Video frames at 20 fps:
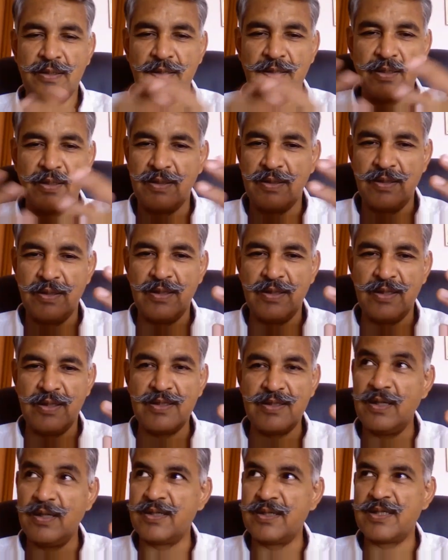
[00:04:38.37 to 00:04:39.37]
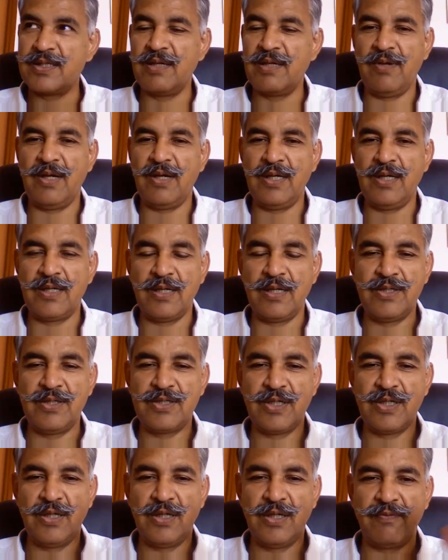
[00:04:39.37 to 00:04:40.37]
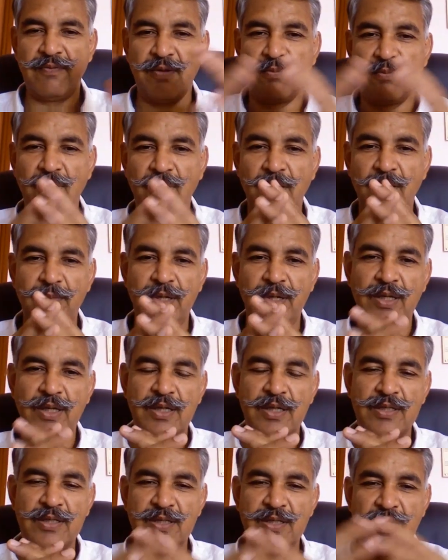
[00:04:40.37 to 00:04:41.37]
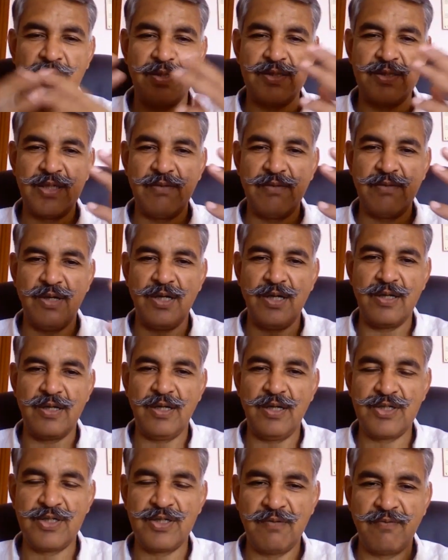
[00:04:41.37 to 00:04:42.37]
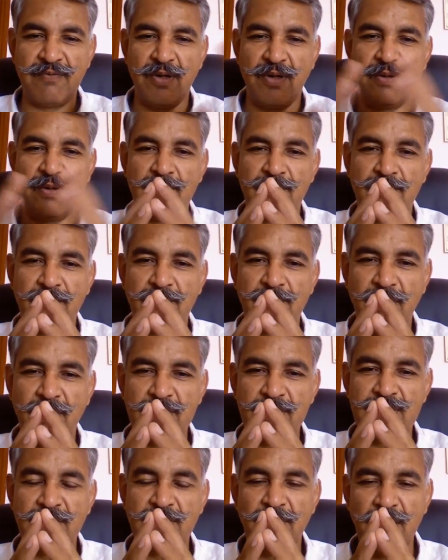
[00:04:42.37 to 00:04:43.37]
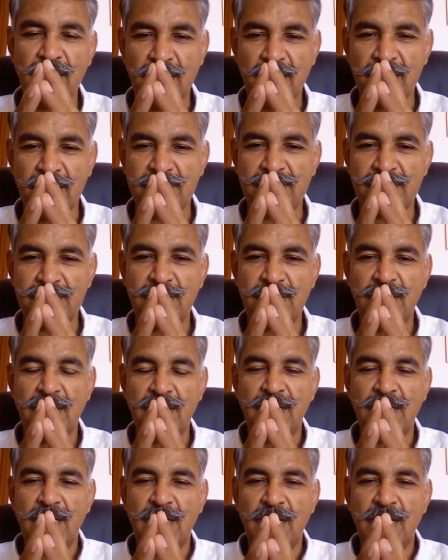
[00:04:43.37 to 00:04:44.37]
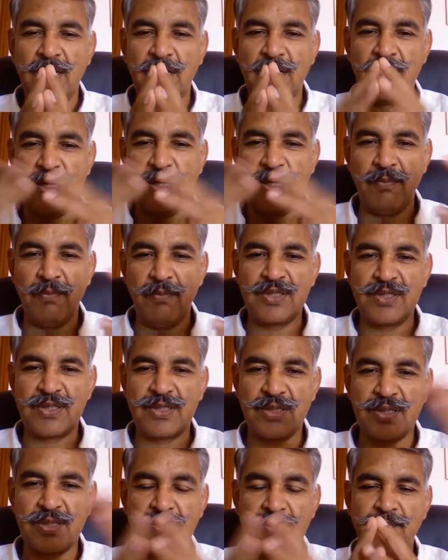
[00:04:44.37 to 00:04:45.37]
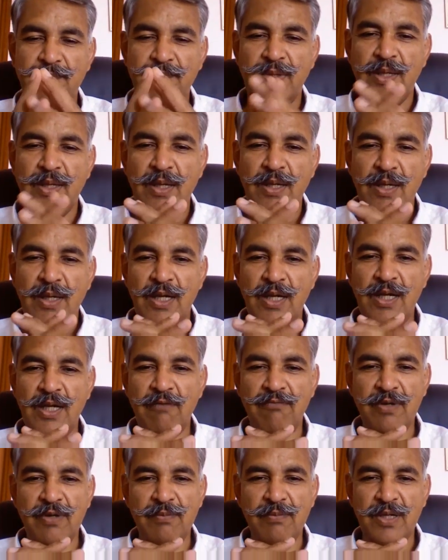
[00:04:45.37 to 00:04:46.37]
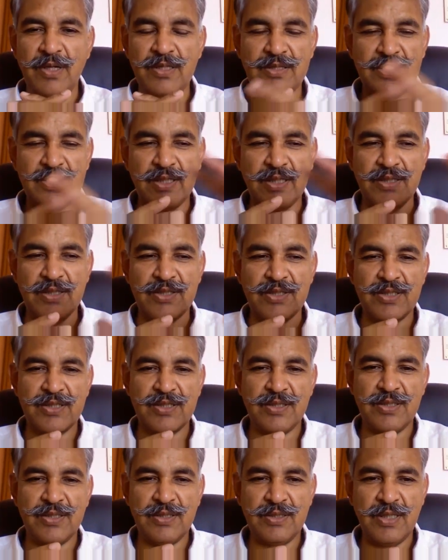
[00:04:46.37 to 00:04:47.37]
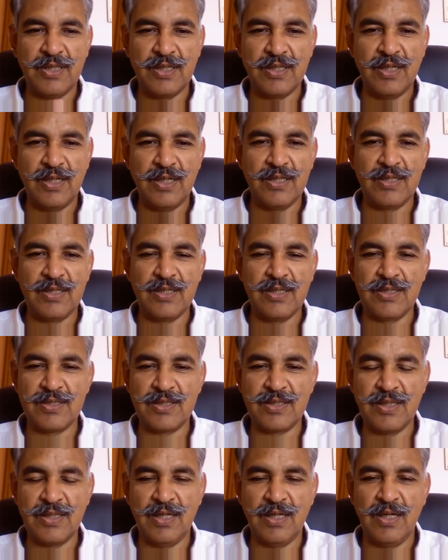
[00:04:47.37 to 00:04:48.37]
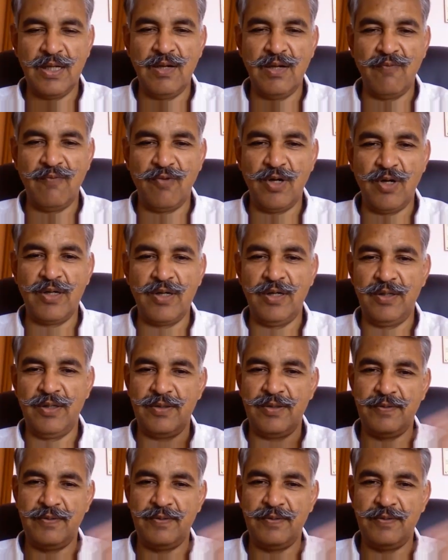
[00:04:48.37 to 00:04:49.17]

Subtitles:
it doesn't receive any attention from government, it doesn't receive any attention from policy makers, economists, and everybody thinks that it is unwanted.